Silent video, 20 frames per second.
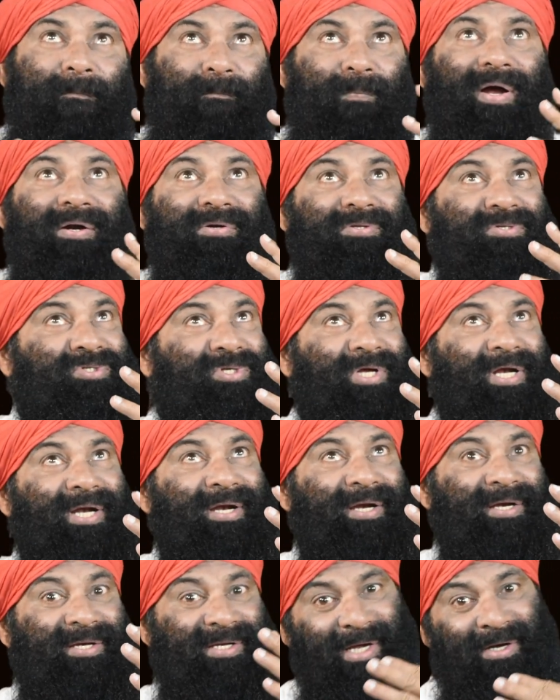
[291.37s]
but
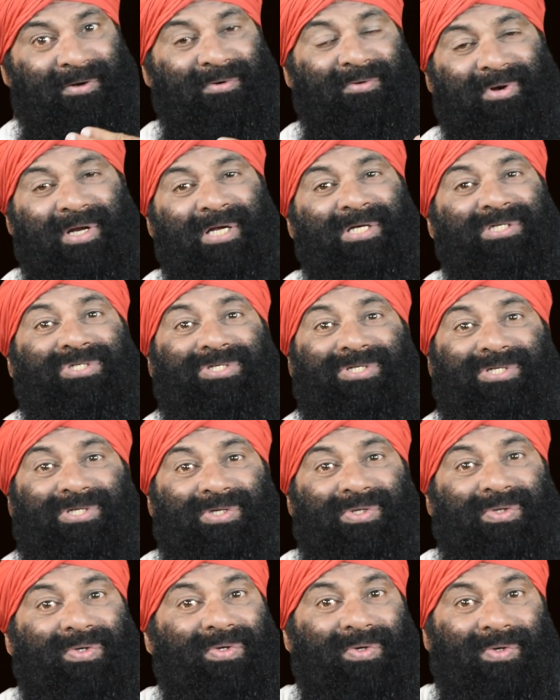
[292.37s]
still it can reach
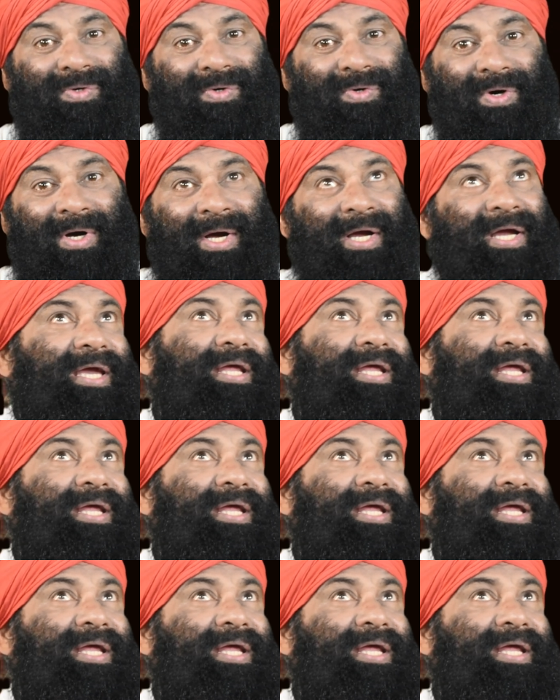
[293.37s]
you.